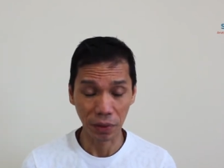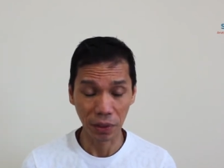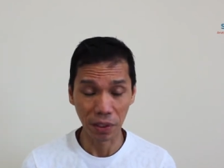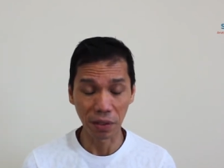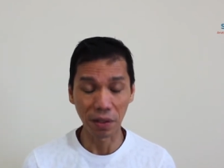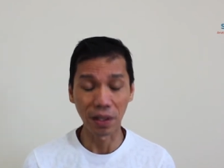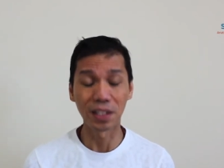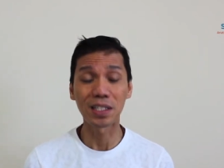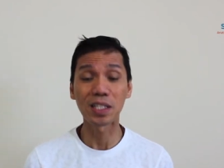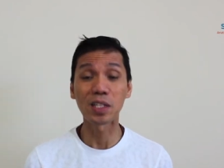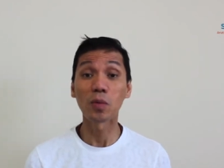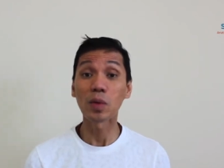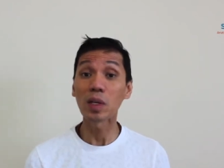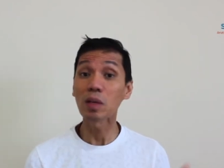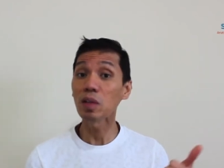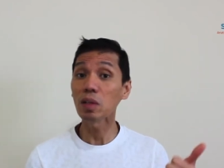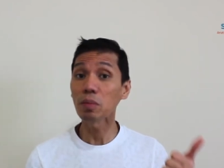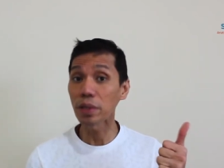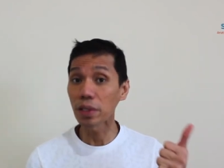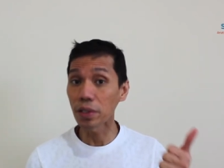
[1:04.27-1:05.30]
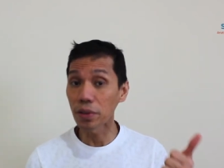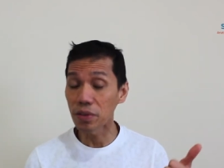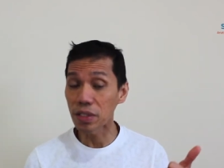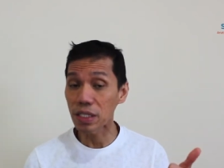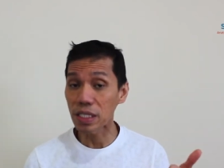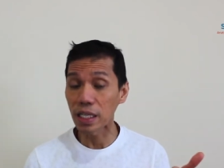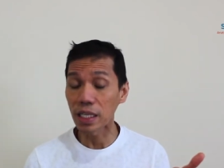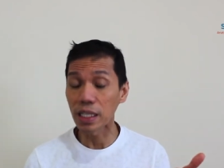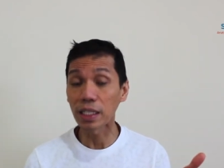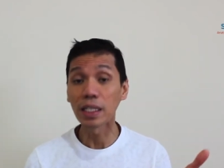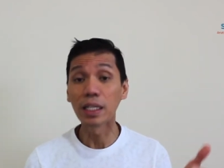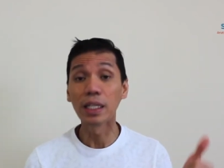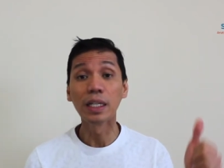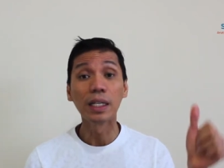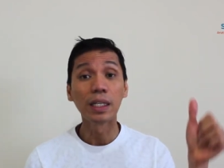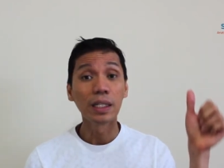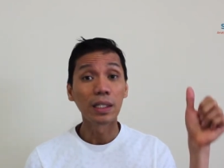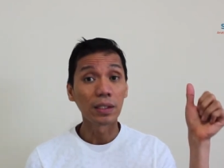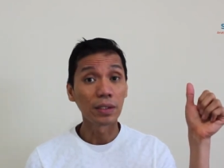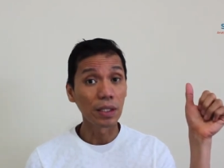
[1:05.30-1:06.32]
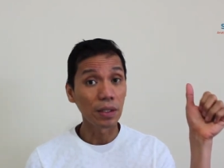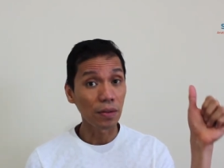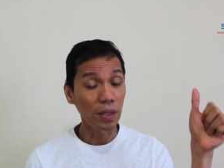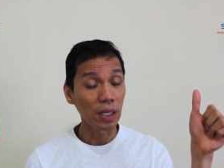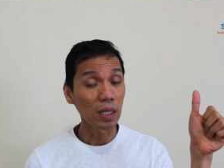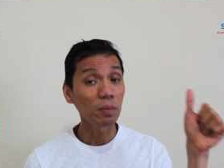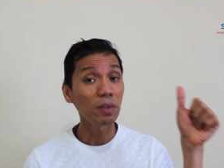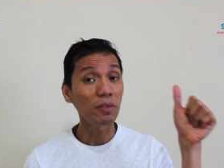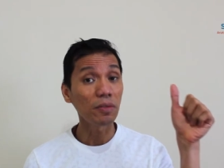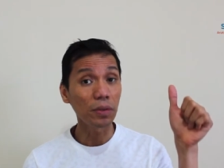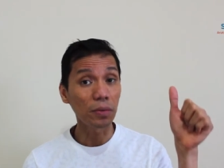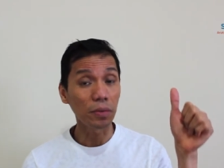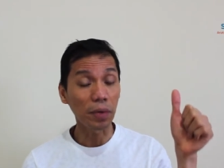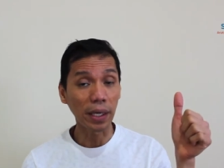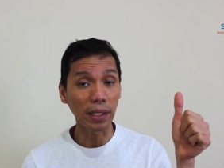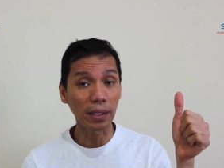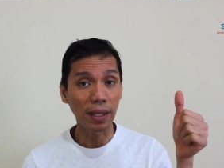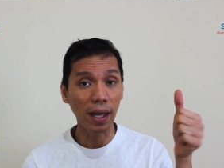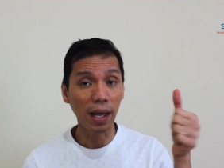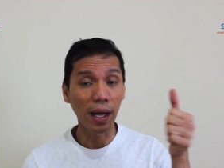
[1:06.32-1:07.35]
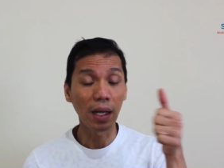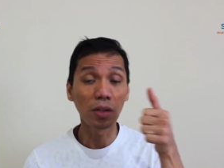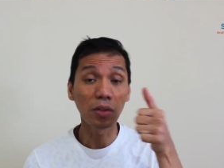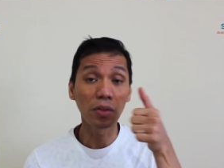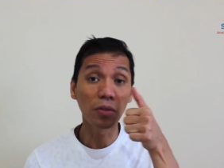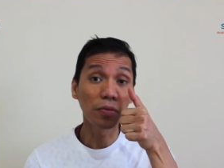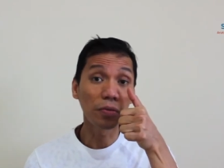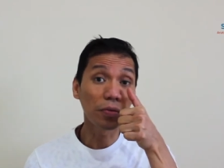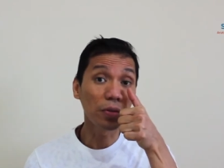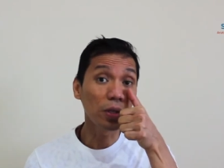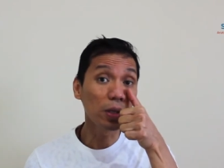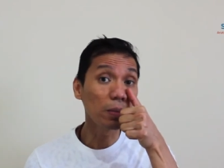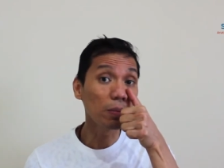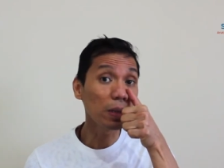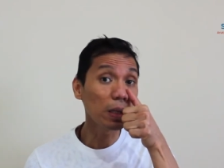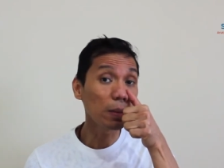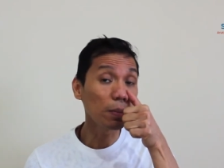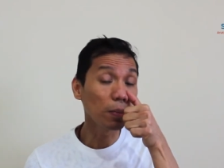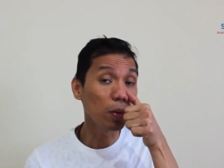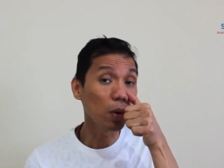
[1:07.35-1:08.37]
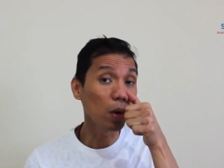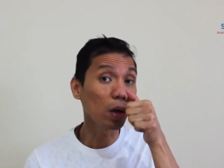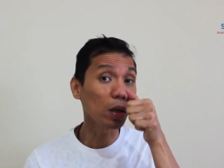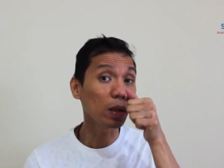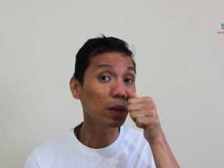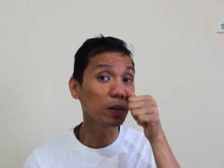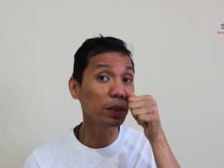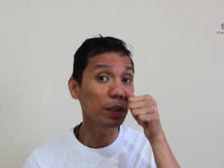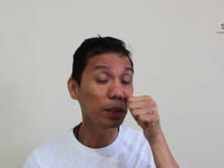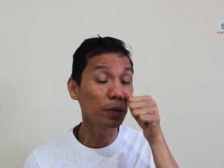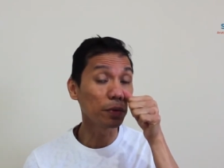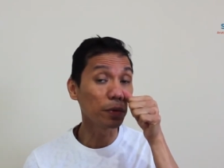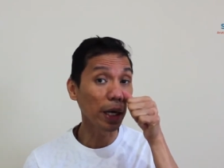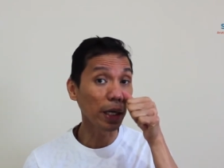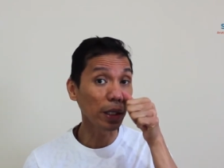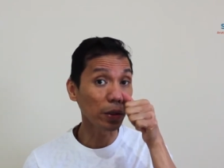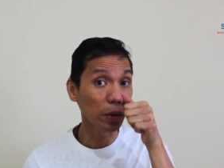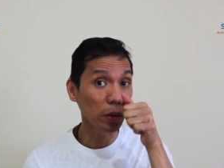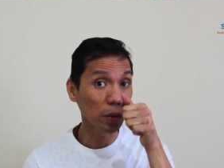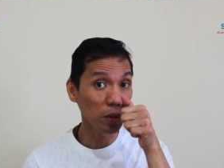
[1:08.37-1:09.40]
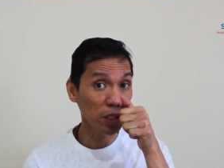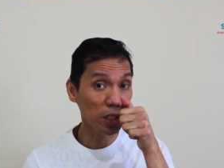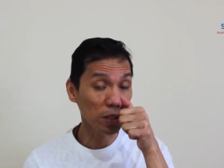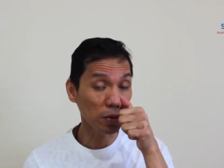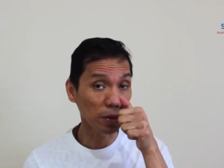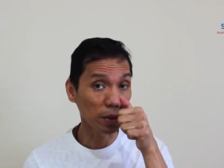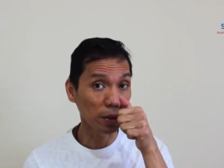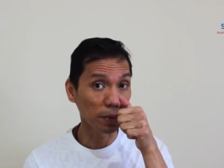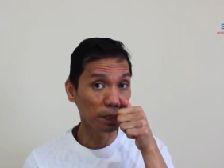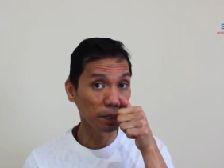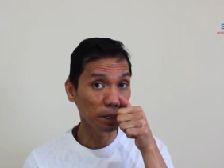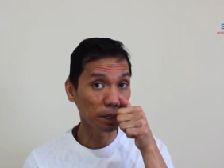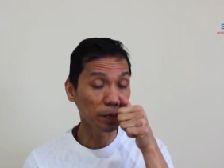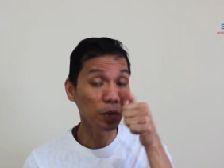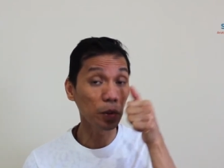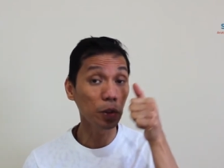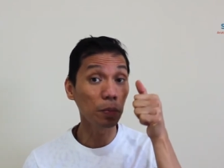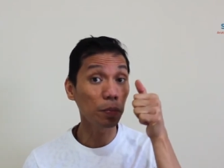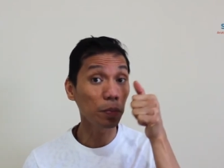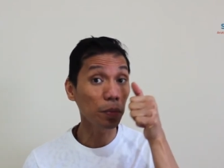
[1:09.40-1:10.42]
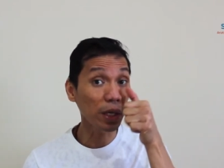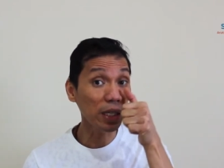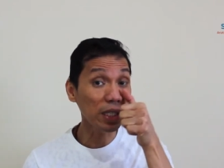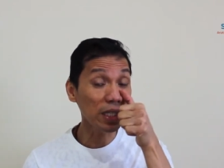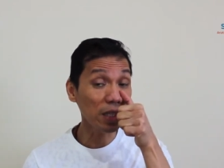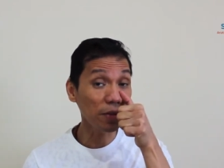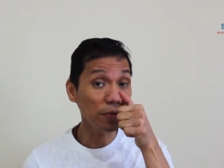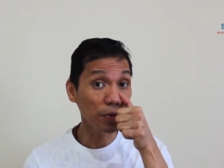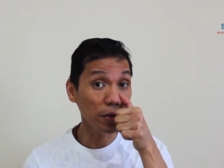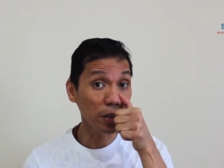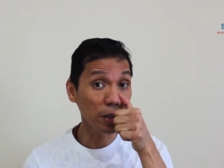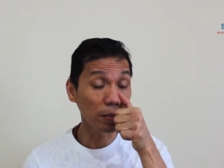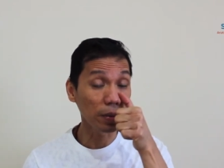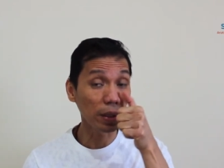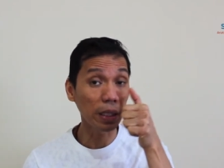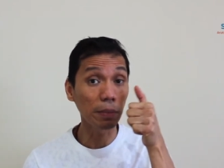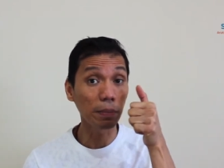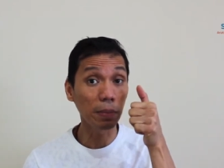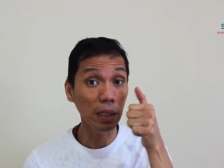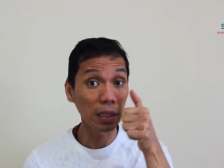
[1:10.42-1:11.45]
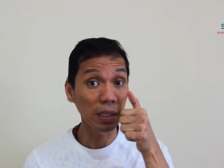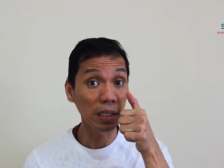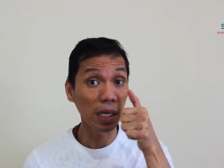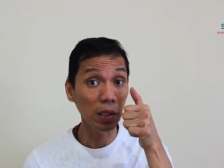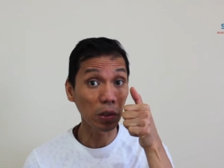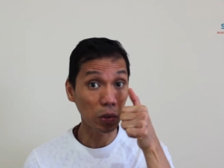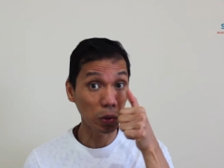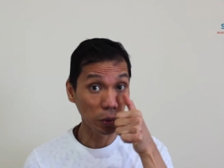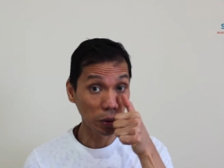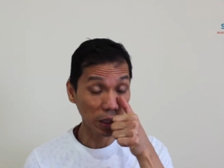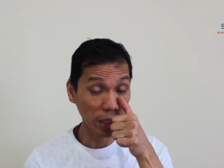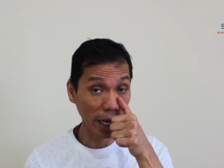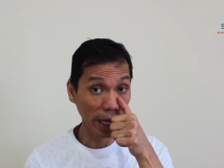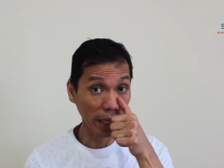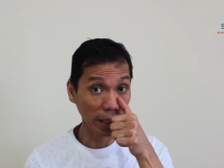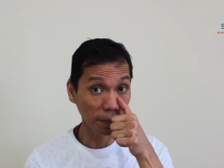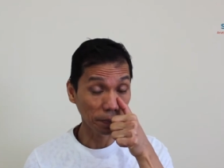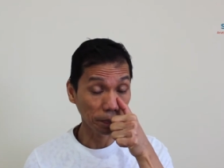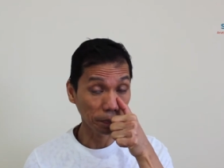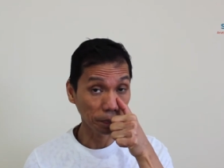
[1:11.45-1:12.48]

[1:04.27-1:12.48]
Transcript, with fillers: Alright, so we will be using the thumb of the right hand to firmly block the right nostril. You press it firmly but not too tight.